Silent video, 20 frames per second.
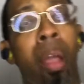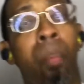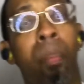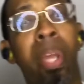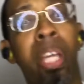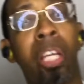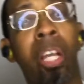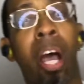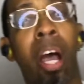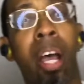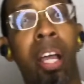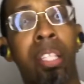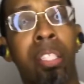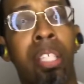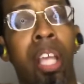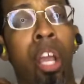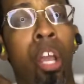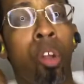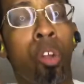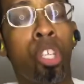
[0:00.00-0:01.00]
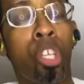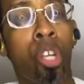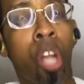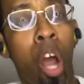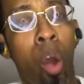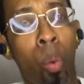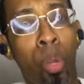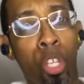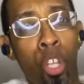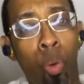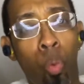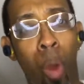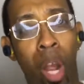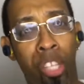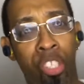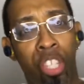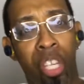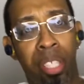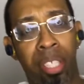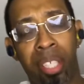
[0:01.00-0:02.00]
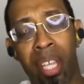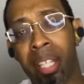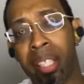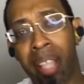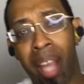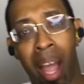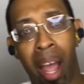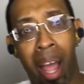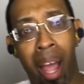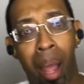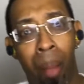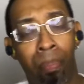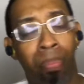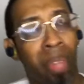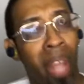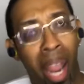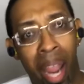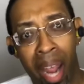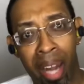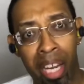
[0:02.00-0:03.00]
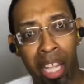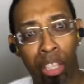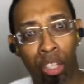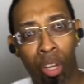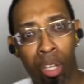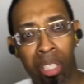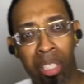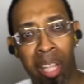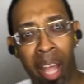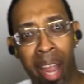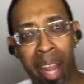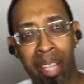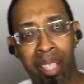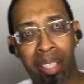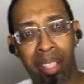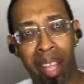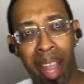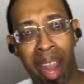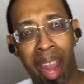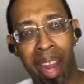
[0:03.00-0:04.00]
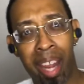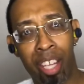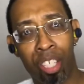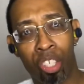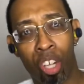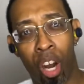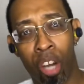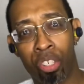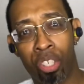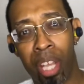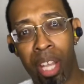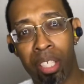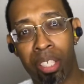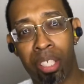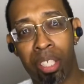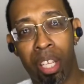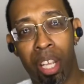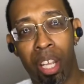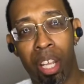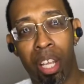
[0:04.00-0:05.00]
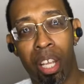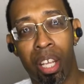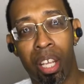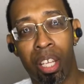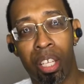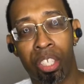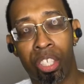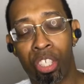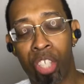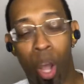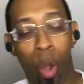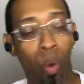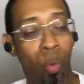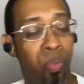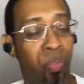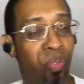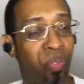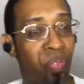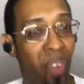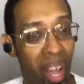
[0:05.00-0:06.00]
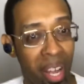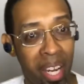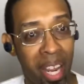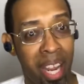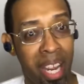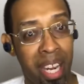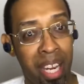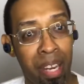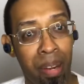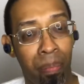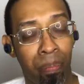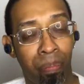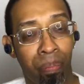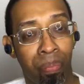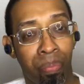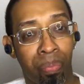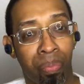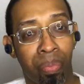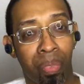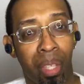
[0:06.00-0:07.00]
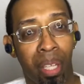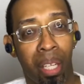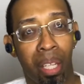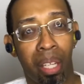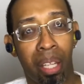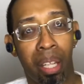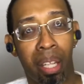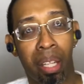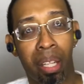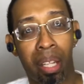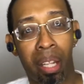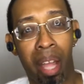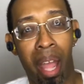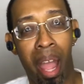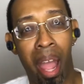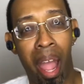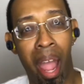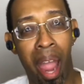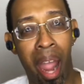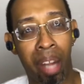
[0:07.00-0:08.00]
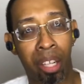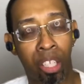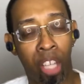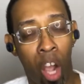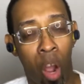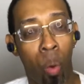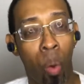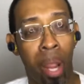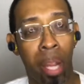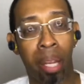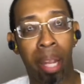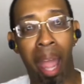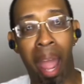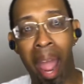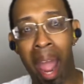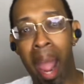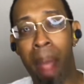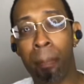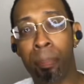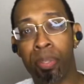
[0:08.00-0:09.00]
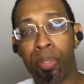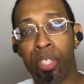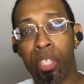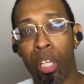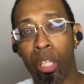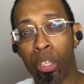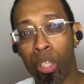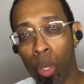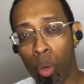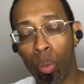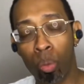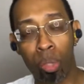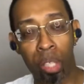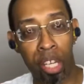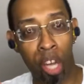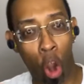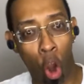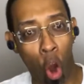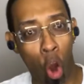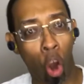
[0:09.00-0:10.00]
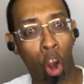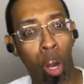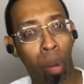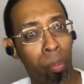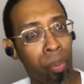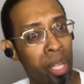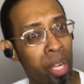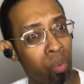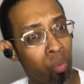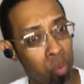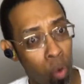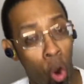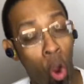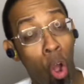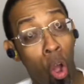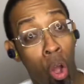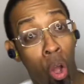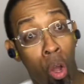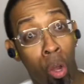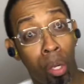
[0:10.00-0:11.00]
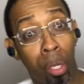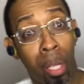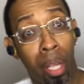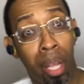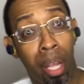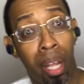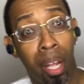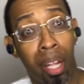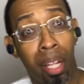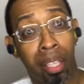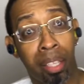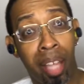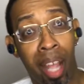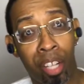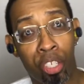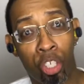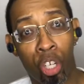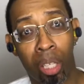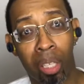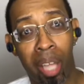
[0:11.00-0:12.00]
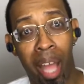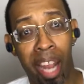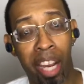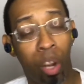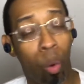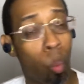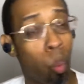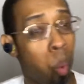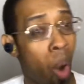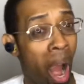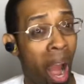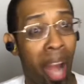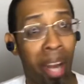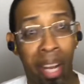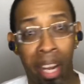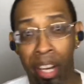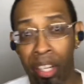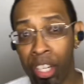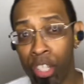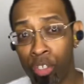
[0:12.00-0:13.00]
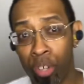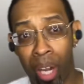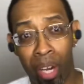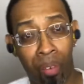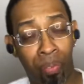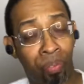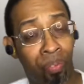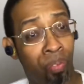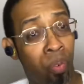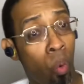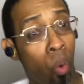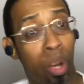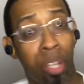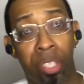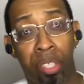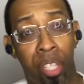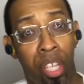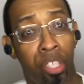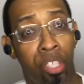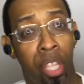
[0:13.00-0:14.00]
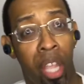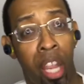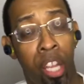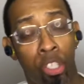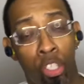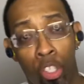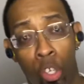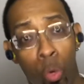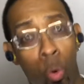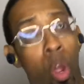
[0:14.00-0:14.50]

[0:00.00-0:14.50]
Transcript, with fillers: because you know when you watch a sitcom and it looks like things are just so funny and going absolutely horribly wrong that you're like, why are they going to try to force this issue?